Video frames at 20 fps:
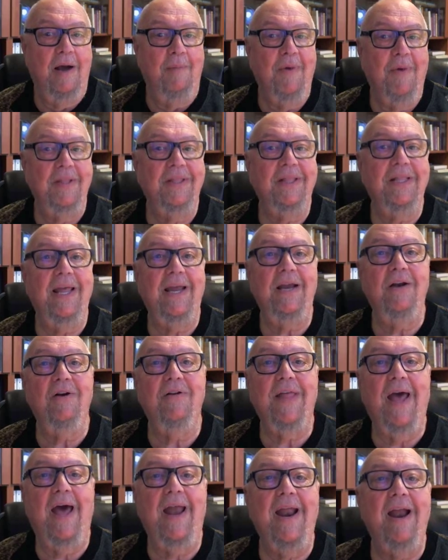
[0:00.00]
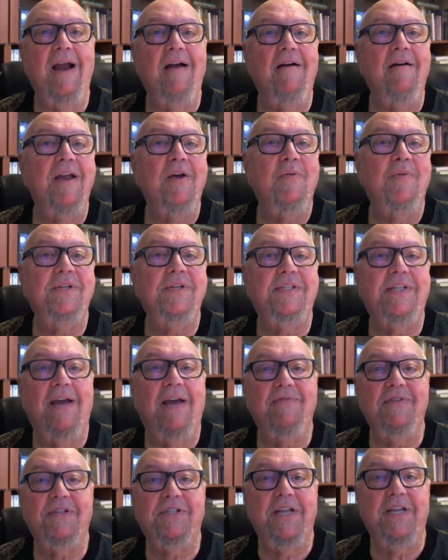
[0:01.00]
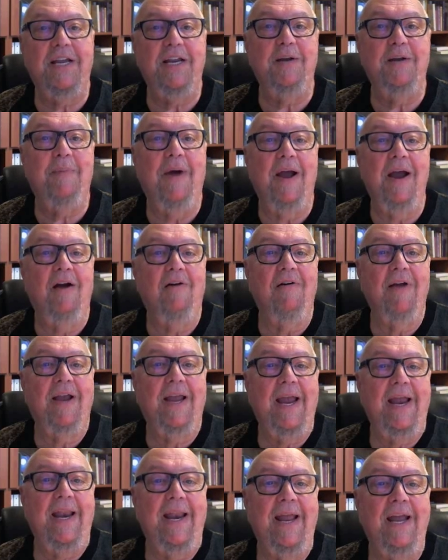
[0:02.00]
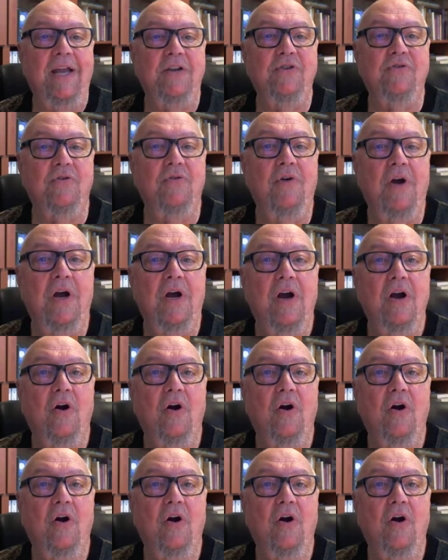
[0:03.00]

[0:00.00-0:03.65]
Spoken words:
A month later, that area was devastated by Hurricane Andrew.